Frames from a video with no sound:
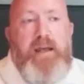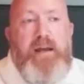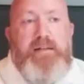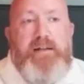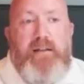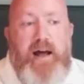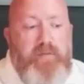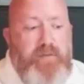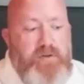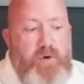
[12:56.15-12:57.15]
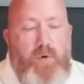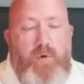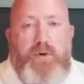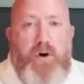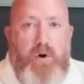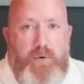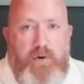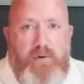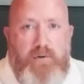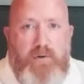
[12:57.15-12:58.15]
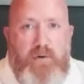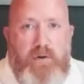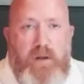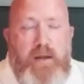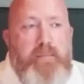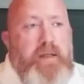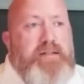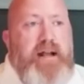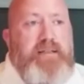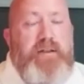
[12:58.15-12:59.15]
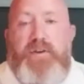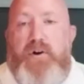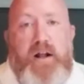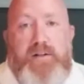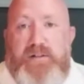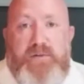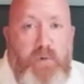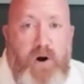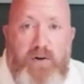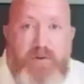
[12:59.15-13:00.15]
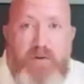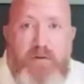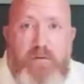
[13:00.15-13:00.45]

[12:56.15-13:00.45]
is a lot of these older owners, it's not that they're not smart.